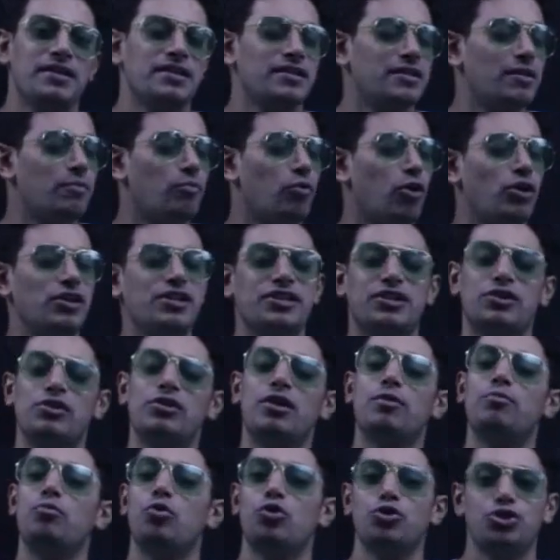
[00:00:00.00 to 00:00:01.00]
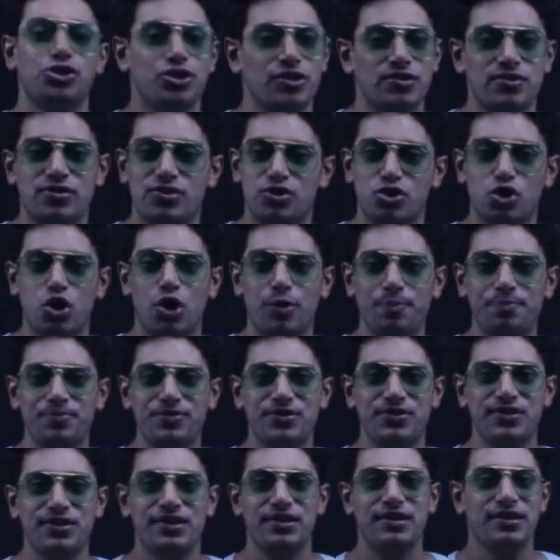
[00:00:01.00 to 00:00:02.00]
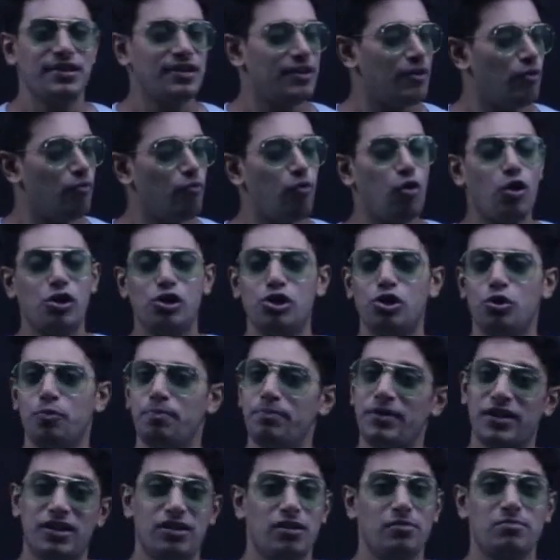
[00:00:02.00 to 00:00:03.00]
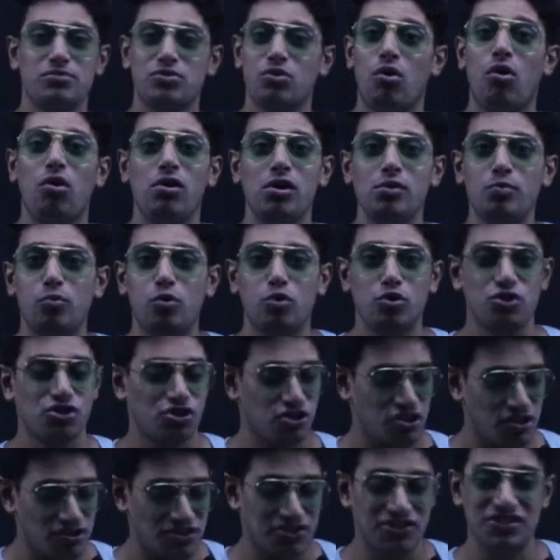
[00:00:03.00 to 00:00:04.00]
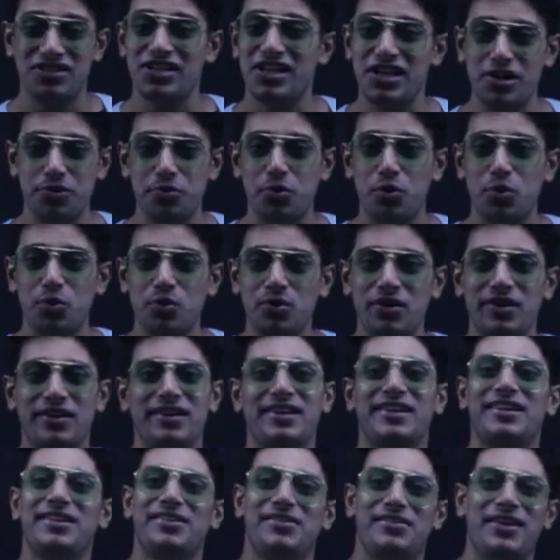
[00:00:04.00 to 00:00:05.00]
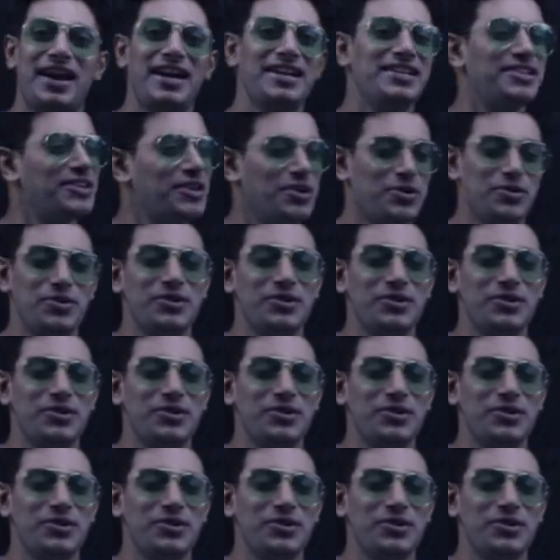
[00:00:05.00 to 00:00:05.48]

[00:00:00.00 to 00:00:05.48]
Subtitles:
the molecular motion stops, volume becomes almost zero, right?